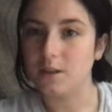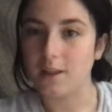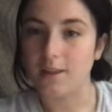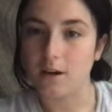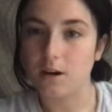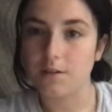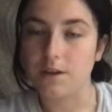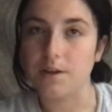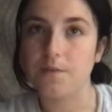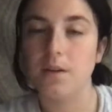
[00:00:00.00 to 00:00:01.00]
daily
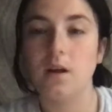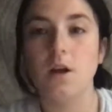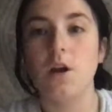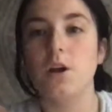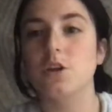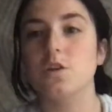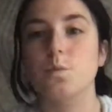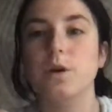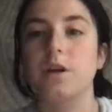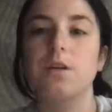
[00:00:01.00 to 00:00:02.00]
coffee, just
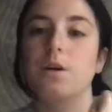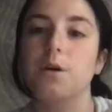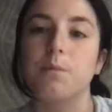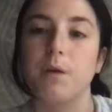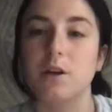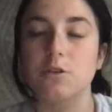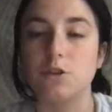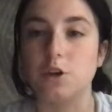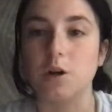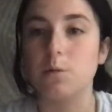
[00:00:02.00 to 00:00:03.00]
bring a metal
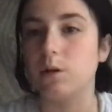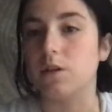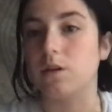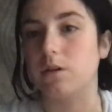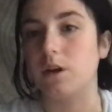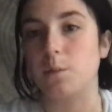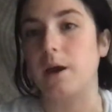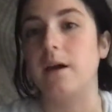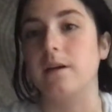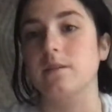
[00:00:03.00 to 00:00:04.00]
straw with you in your
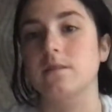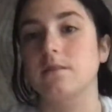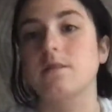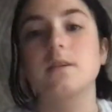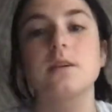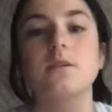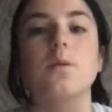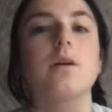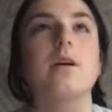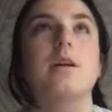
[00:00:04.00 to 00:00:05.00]
bag
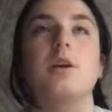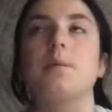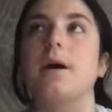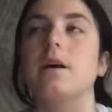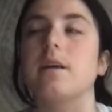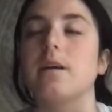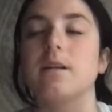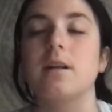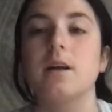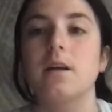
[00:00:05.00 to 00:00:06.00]
or in your pocket
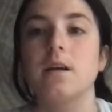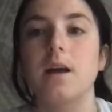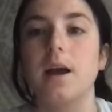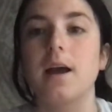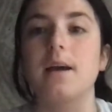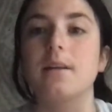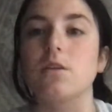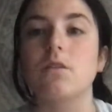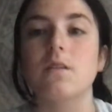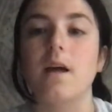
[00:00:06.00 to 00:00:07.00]
and
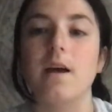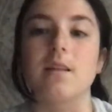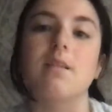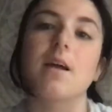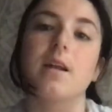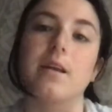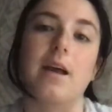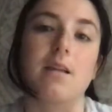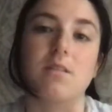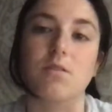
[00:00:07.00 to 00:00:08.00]
use that instead and
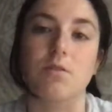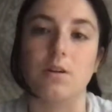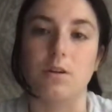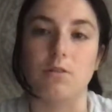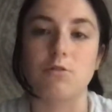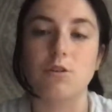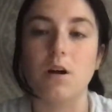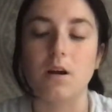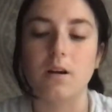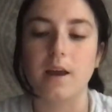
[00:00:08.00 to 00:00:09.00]
ask for no
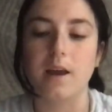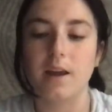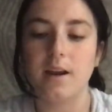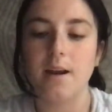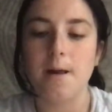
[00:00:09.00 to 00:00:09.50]
straw. And